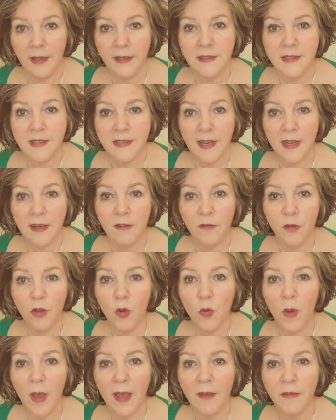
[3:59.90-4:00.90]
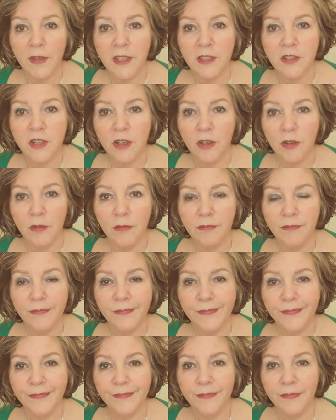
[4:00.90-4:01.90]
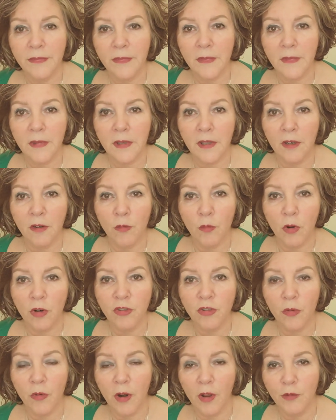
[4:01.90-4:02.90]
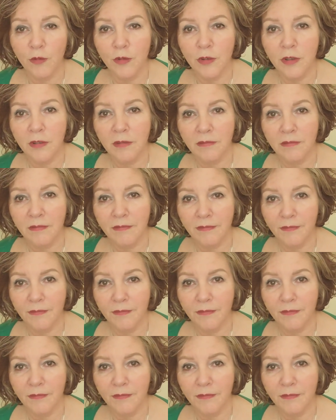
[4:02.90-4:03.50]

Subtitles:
instead of you having to kind of rush around,